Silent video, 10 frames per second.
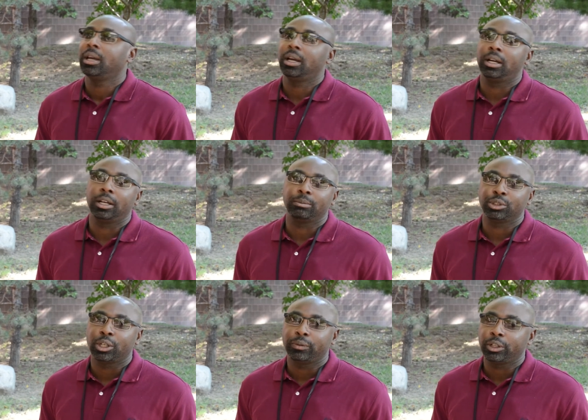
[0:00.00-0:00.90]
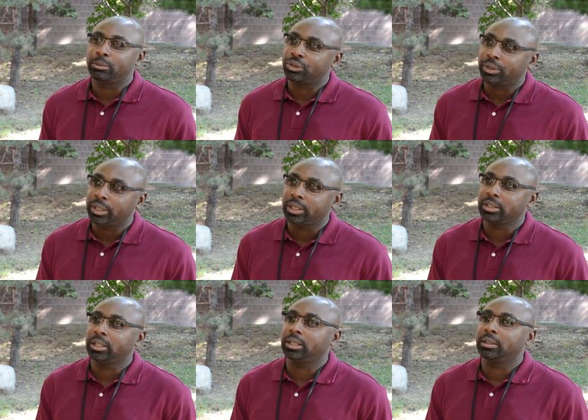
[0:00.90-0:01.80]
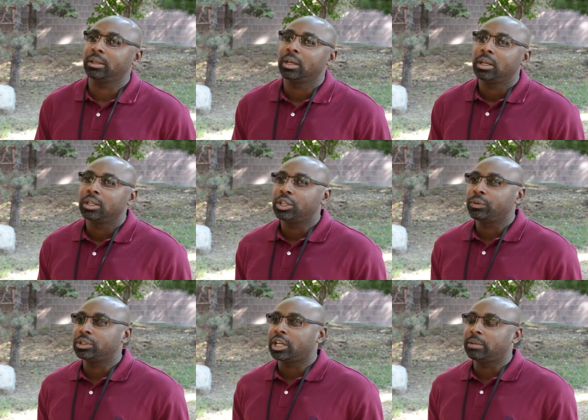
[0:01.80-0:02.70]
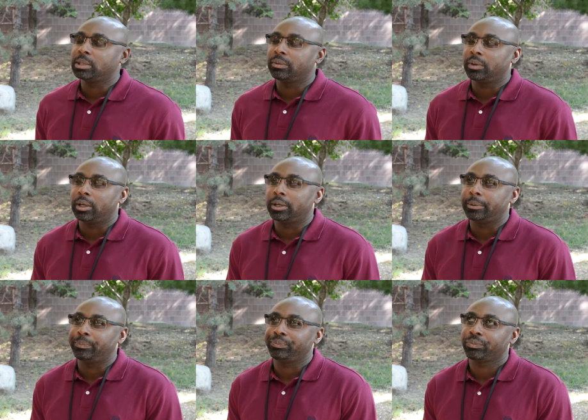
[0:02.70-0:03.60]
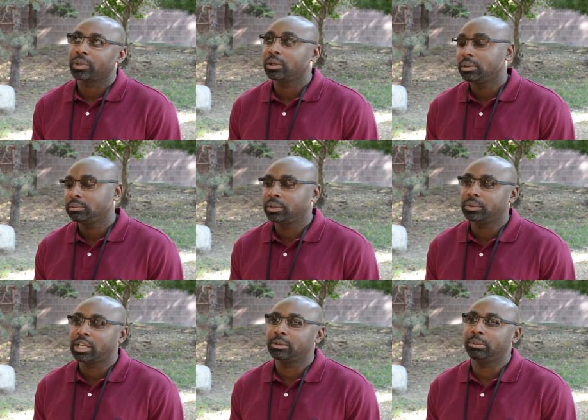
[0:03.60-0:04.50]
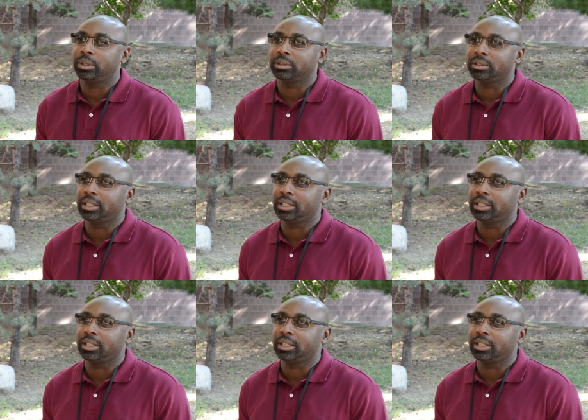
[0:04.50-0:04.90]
um, serving up drinks and different types of um, different types of meals and